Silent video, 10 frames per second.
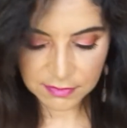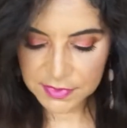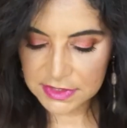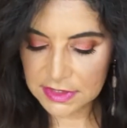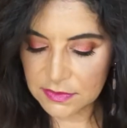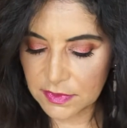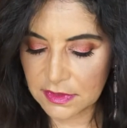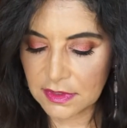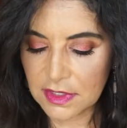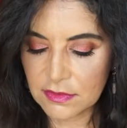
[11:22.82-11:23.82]
what was this one?
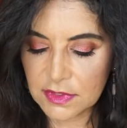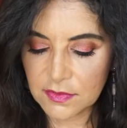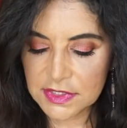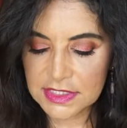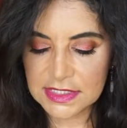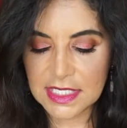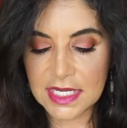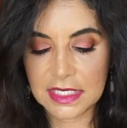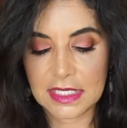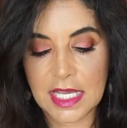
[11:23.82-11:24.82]
Oh no, it's
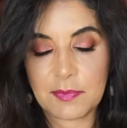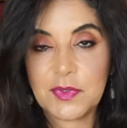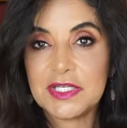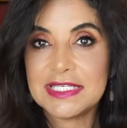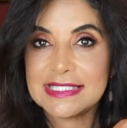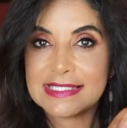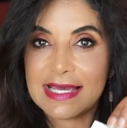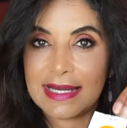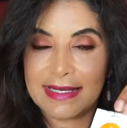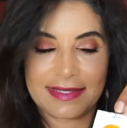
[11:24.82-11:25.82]
inside. I put it
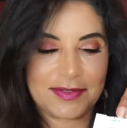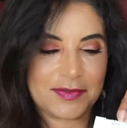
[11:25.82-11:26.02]
inside.